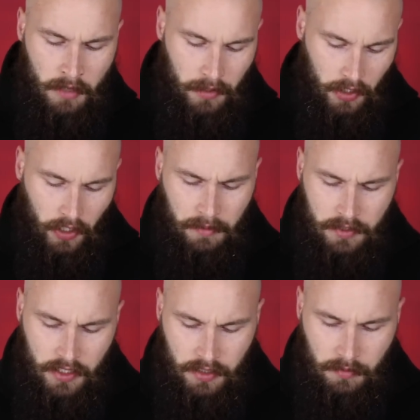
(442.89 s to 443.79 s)
But the guy
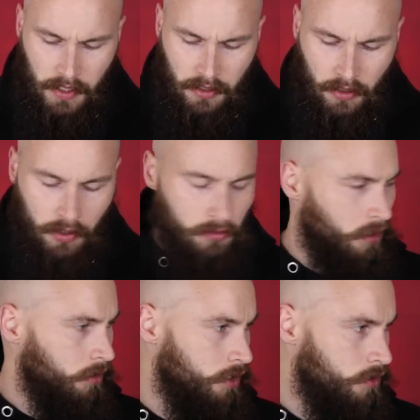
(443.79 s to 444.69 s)
kept saying to me, you know,
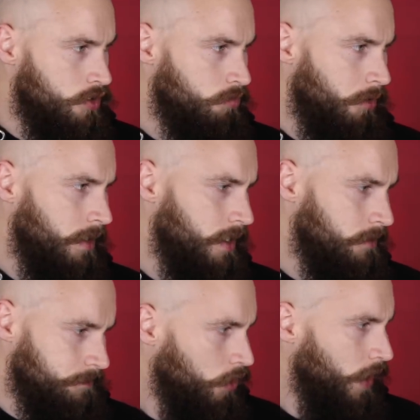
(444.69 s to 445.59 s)
oh, you should
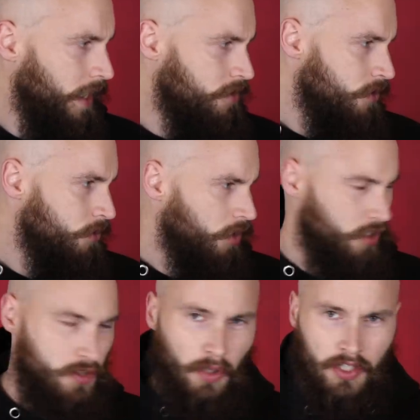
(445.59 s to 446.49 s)
probably, your hair's so
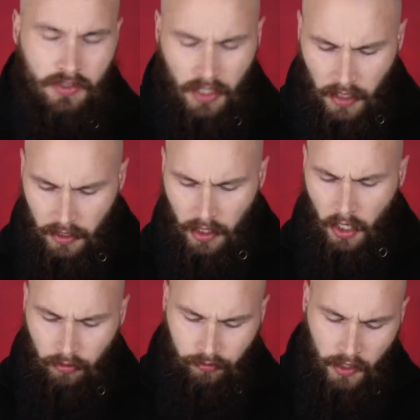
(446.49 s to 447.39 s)
nice, why'd you cut it
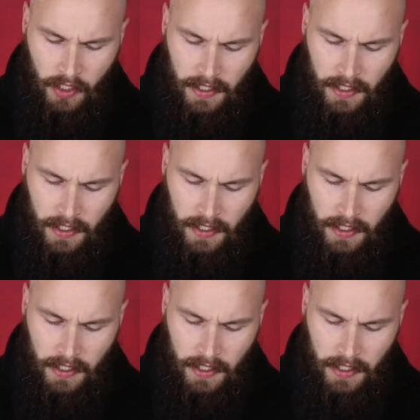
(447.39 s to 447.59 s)
off?